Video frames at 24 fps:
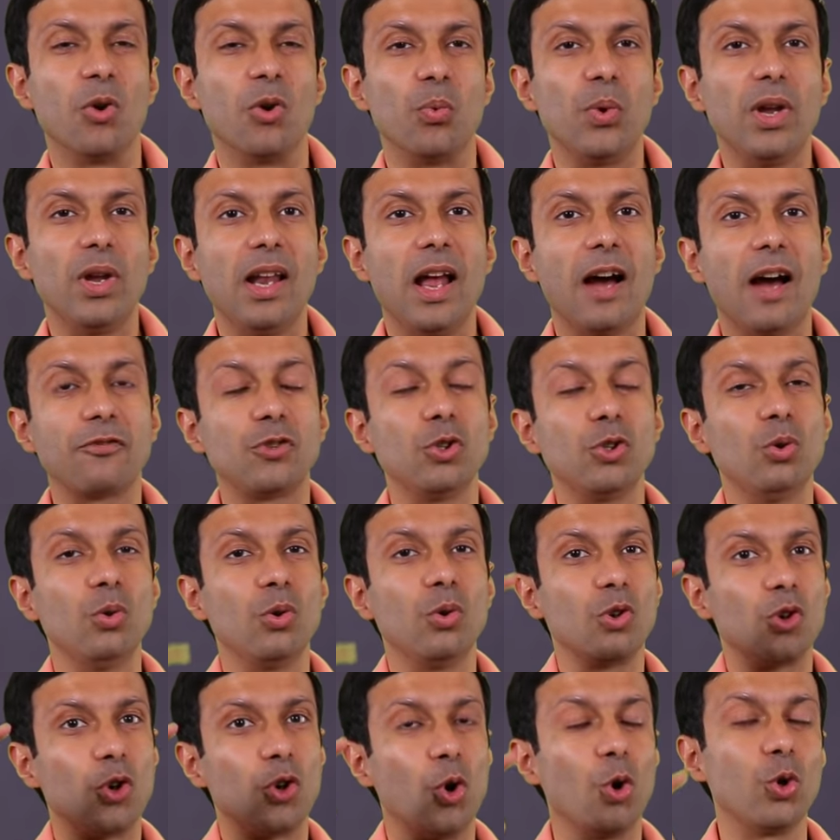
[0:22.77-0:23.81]
we'll have to
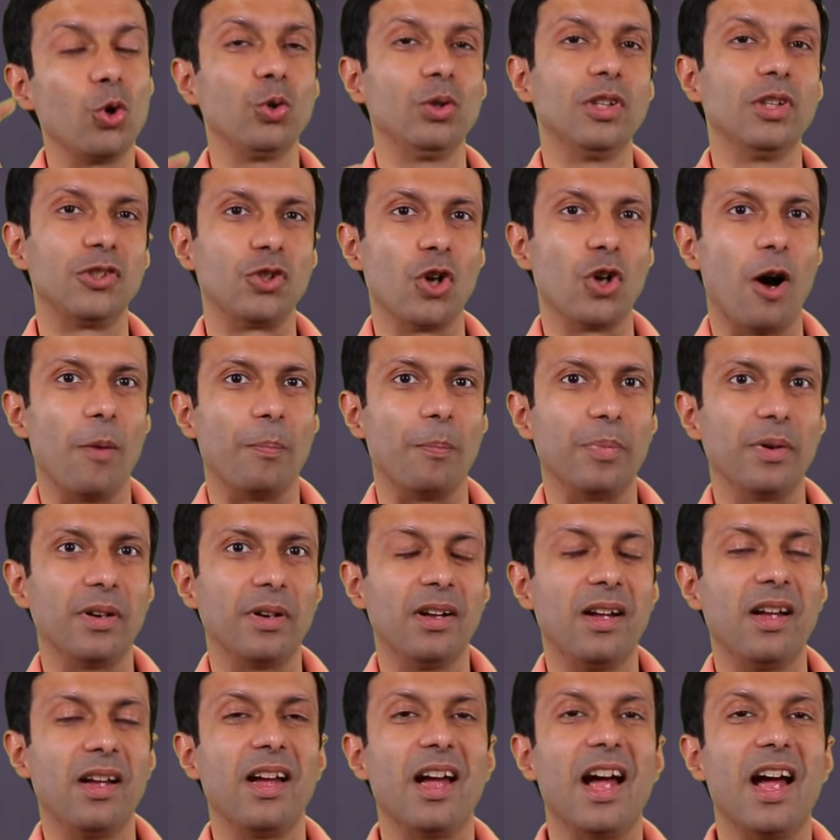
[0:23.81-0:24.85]
go to the top
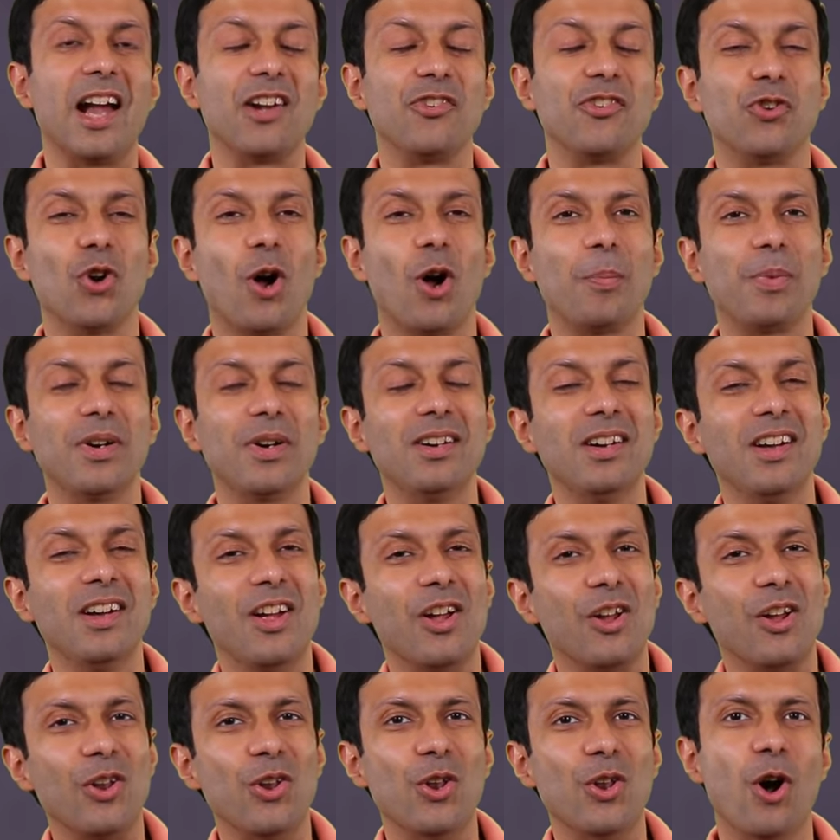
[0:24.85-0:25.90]
and drop a
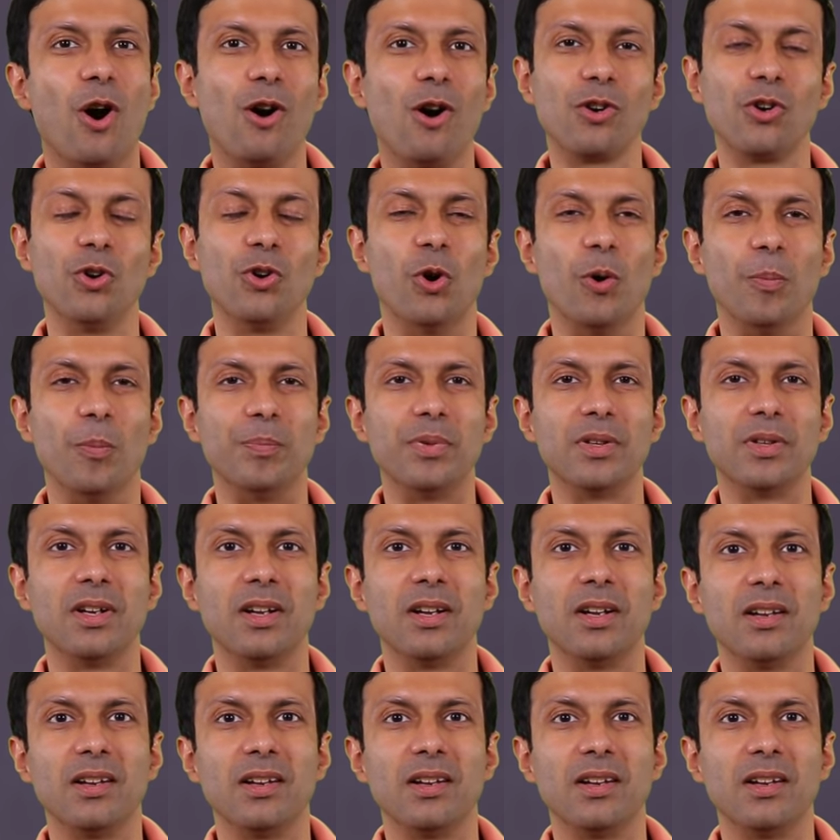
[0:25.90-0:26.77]
long rope